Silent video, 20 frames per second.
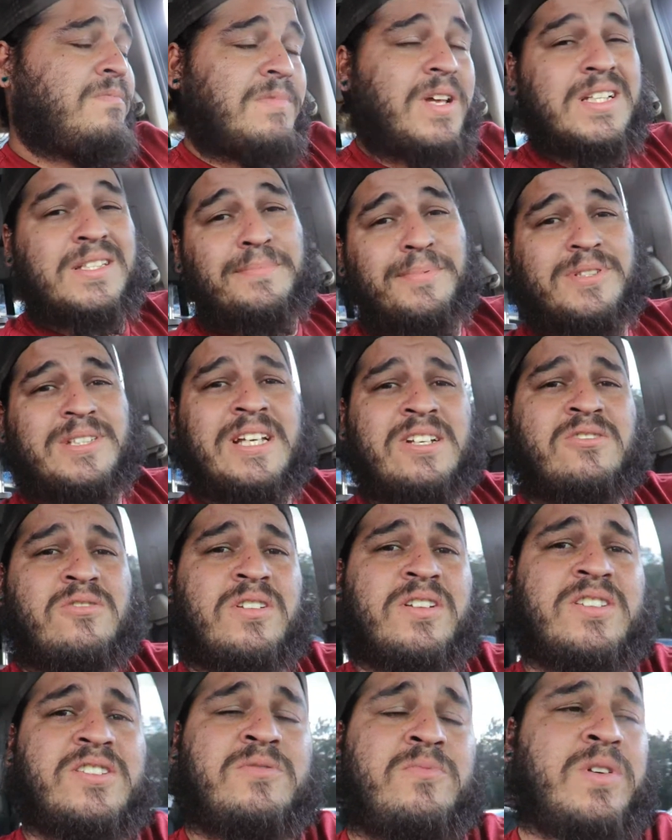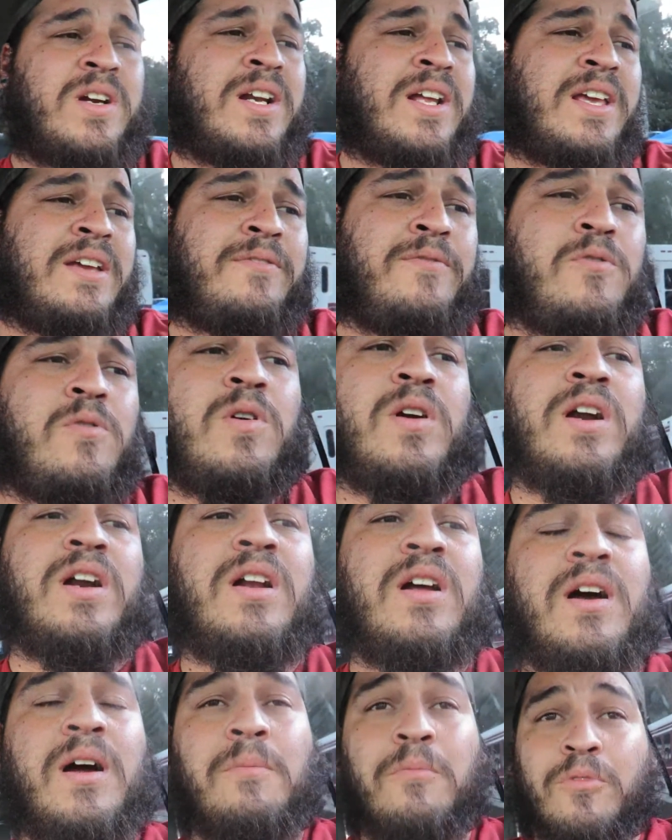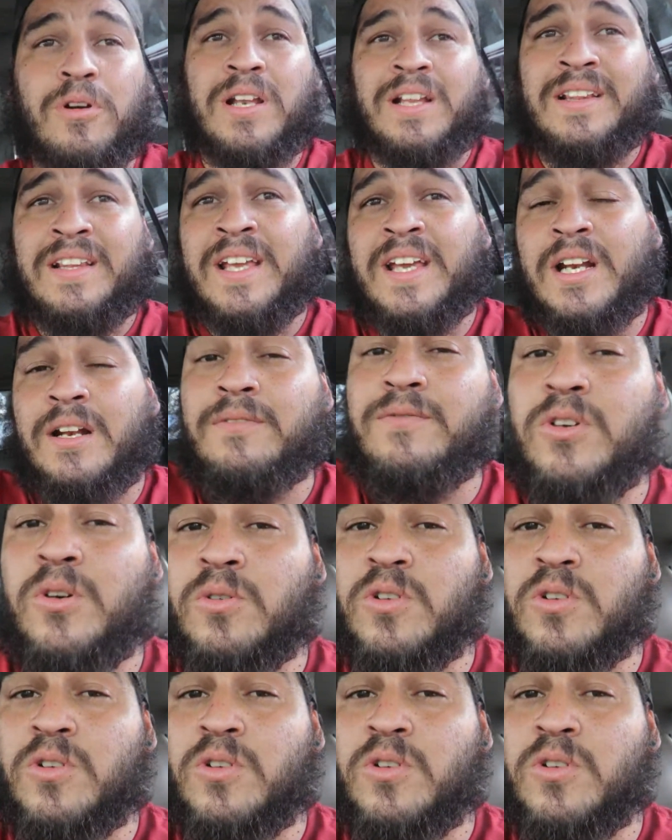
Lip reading: that's a potential engine we're gonna get for it. I'm really thinking of